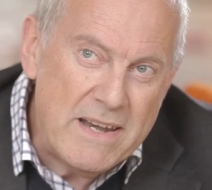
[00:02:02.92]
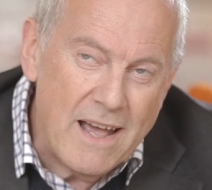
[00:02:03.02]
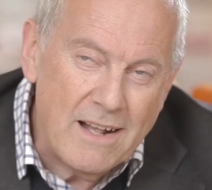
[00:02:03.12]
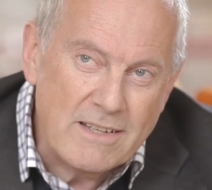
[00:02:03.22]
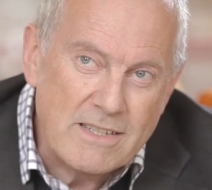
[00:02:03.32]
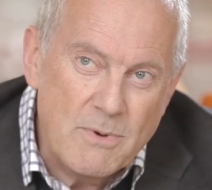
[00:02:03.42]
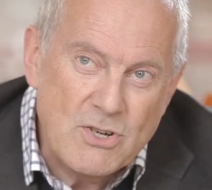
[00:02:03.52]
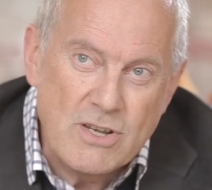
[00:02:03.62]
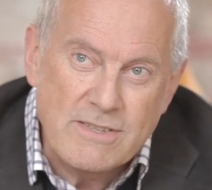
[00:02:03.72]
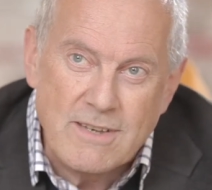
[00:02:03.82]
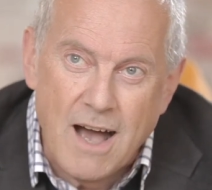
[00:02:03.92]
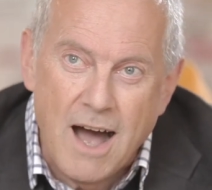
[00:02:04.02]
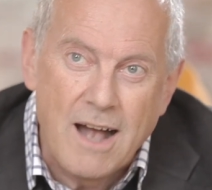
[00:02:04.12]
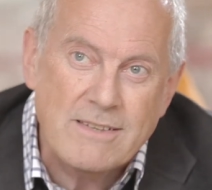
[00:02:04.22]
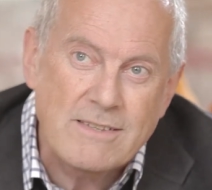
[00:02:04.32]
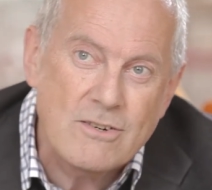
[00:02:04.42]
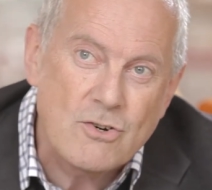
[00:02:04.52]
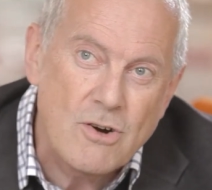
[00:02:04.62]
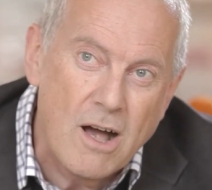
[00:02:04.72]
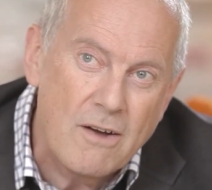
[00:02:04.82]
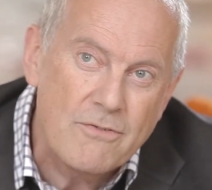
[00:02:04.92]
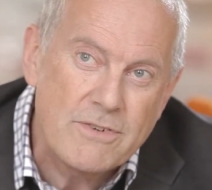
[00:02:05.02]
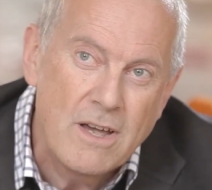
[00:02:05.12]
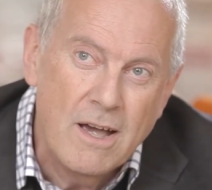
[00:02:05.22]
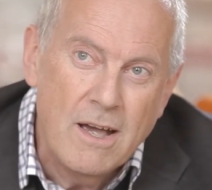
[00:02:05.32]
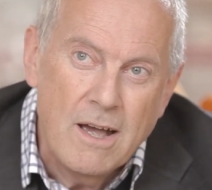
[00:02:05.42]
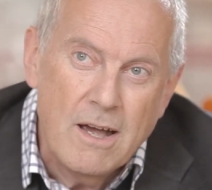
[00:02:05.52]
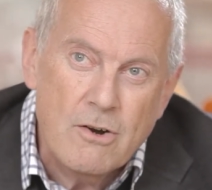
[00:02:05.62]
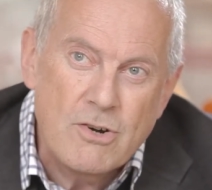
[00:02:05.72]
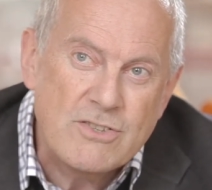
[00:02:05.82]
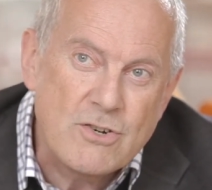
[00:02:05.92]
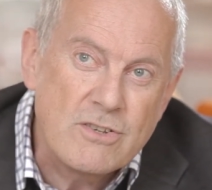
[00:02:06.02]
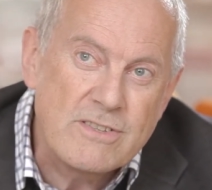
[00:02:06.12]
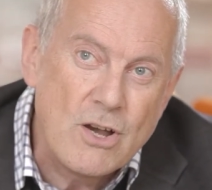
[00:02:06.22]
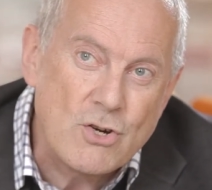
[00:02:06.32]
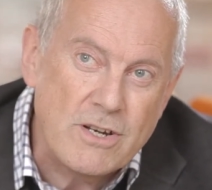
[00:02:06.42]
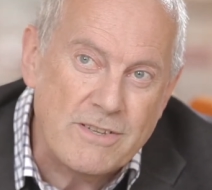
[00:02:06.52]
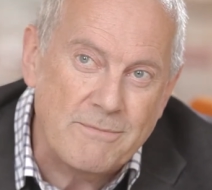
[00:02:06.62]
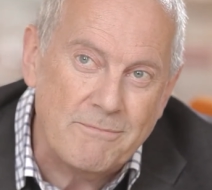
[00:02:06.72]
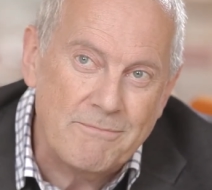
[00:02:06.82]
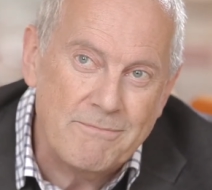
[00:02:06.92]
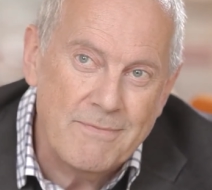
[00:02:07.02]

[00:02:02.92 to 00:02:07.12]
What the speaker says: Bedales, which is arts and craft, Christian socialism.